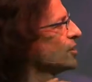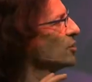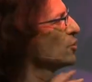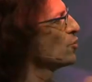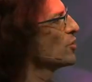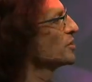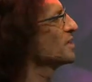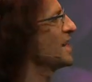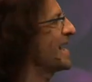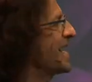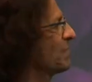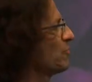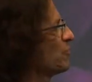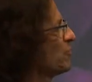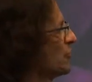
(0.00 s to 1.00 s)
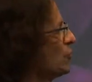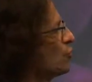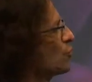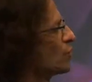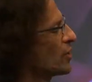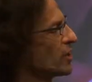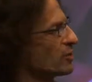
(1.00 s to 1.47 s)
you want an app for your
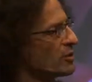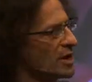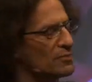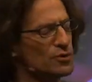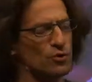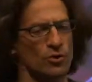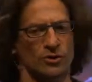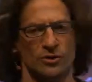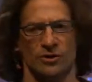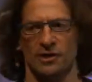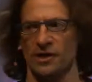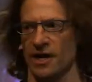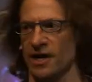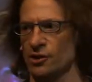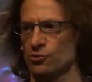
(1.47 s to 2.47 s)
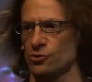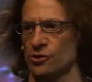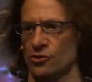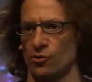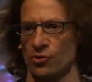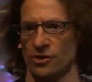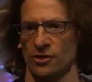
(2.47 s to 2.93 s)
program, you want to engage with
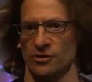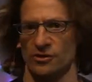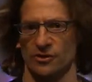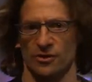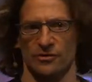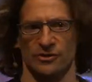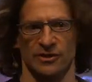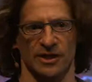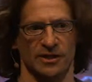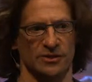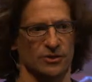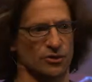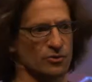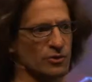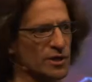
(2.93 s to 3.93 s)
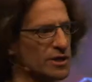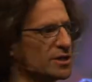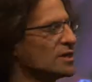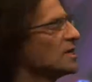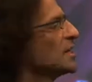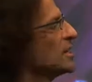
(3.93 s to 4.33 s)
the audience on the second screen,